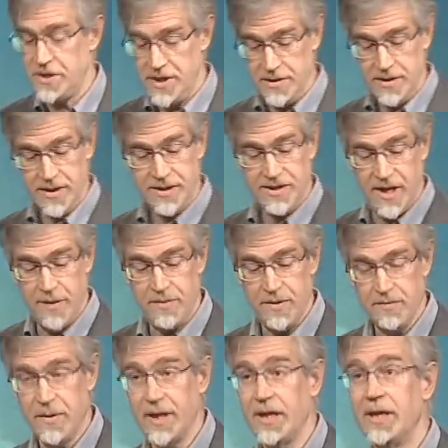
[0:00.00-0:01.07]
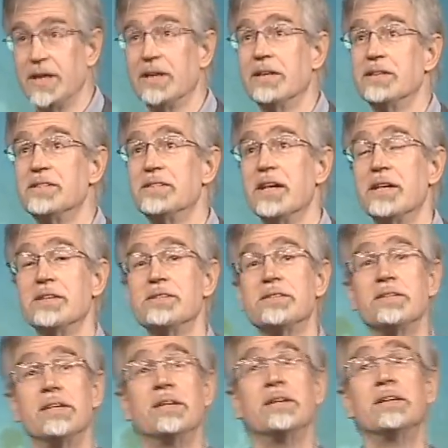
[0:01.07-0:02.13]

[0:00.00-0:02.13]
she looks up at me and says,